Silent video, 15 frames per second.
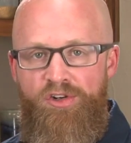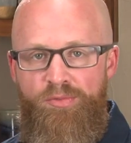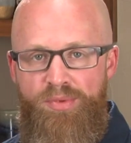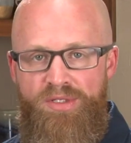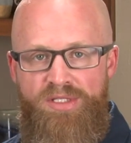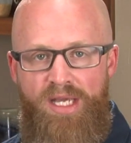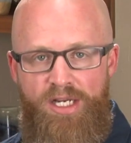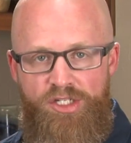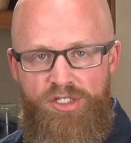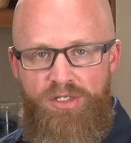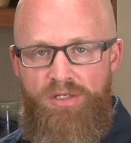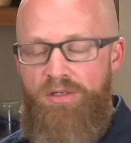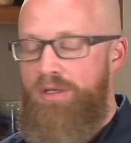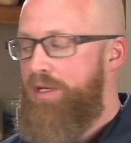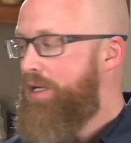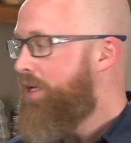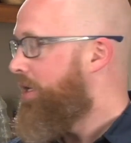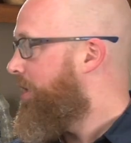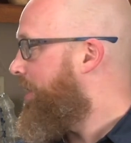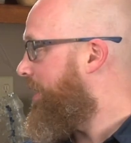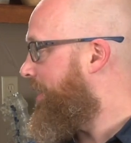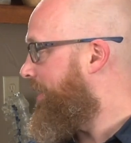of protection.
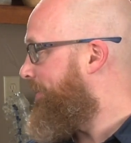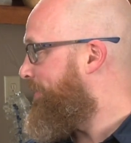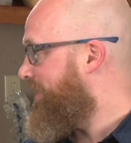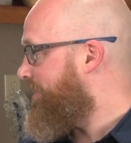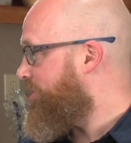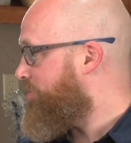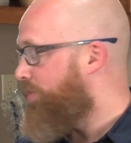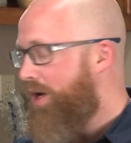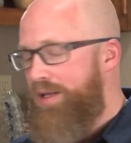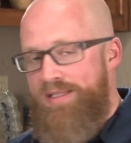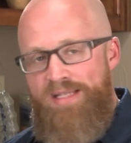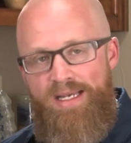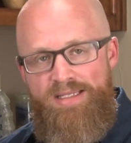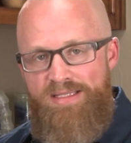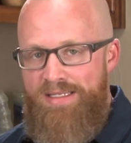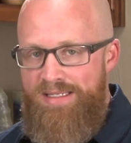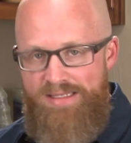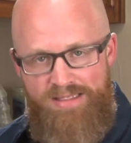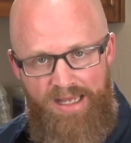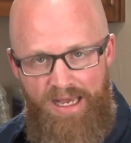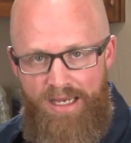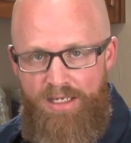But the small intestine
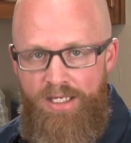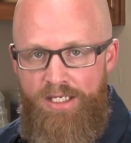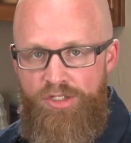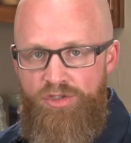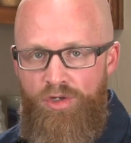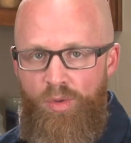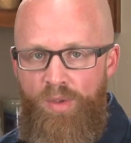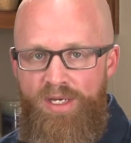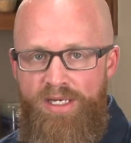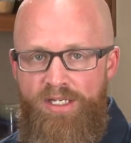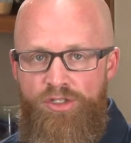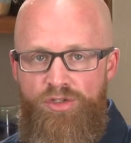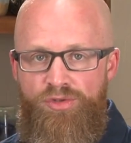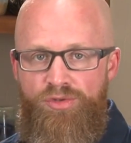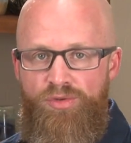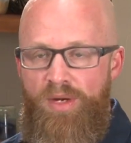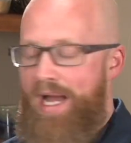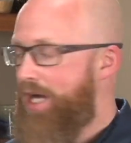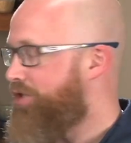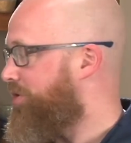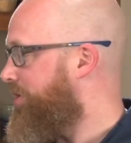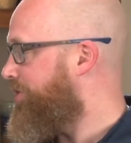is not, and so we need to
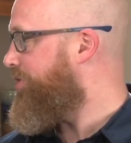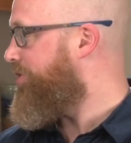actually